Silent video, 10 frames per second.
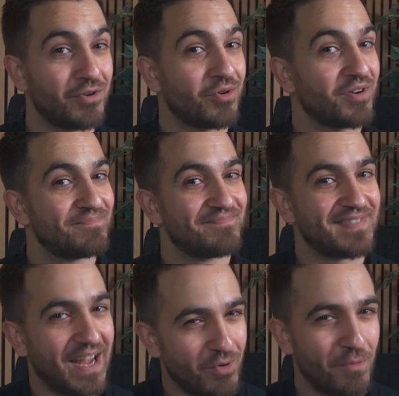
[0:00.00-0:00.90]
or
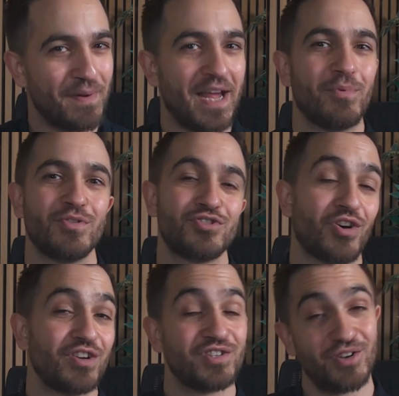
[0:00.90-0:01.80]
they won't be able to
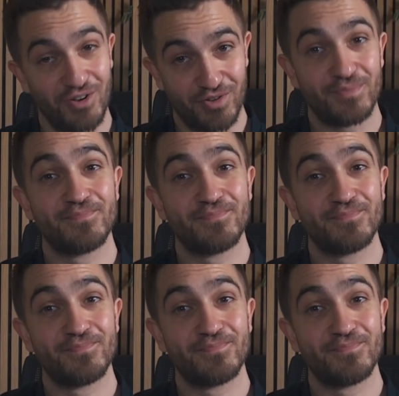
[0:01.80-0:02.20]
charge at all.